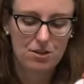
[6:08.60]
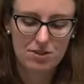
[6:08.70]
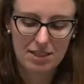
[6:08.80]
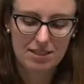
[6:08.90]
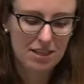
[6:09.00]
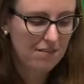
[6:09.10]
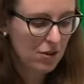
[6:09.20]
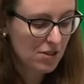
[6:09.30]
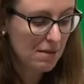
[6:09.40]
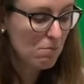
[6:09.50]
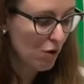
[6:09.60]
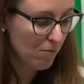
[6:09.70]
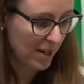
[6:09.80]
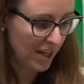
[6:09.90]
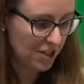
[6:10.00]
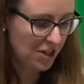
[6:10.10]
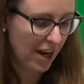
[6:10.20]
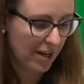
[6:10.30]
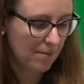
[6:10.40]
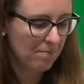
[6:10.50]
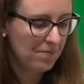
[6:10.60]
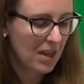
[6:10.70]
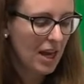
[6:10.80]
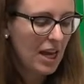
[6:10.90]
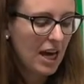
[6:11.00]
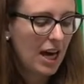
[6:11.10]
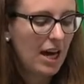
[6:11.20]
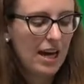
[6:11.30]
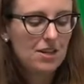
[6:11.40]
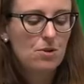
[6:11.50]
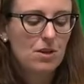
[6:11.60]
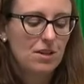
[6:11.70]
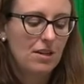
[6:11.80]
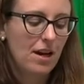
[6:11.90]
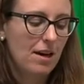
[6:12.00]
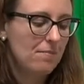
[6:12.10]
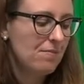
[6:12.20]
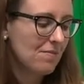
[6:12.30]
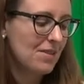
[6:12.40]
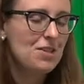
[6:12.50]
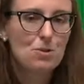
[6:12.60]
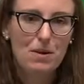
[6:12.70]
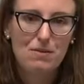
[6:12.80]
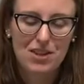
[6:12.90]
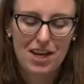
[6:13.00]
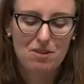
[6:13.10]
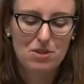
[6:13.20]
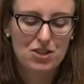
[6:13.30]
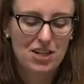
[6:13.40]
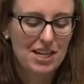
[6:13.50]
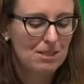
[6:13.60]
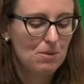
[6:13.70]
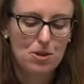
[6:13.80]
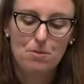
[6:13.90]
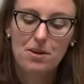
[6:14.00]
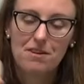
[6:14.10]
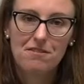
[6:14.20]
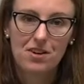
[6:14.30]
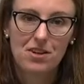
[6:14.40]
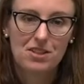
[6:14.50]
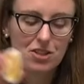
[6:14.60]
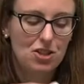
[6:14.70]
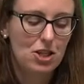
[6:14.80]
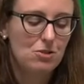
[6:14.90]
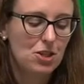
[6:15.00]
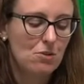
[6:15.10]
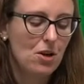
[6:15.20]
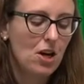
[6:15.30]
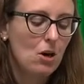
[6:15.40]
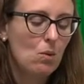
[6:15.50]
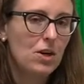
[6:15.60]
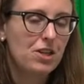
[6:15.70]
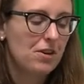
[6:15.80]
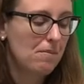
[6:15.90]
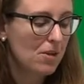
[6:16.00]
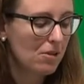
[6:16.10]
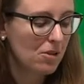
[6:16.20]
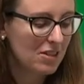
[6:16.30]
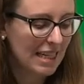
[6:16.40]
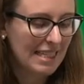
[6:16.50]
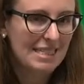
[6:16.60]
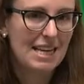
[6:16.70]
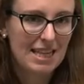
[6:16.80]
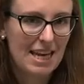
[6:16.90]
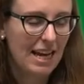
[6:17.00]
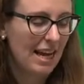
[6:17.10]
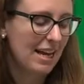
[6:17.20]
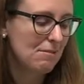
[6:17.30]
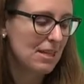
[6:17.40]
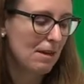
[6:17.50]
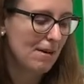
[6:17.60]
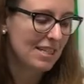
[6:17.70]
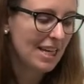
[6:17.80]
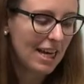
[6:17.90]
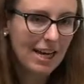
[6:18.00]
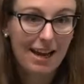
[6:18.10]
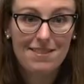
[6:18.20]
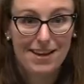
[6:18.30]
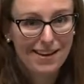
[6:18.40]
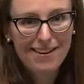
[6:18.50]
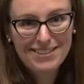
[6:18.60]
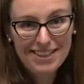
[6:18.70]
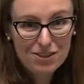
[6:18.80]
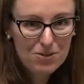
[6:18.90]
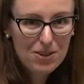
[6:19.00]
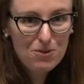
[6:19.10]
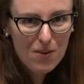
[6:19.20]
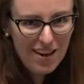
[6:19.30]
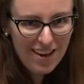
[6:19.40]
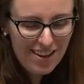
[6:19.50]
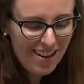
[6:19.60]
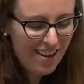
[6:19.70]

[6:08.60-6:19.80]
and see if you see movement in your egg. And you can, these will be with the elementary kids, but they're pretty fun because it shows you what your embryo looks like inside that egg day by day. And then on day 21,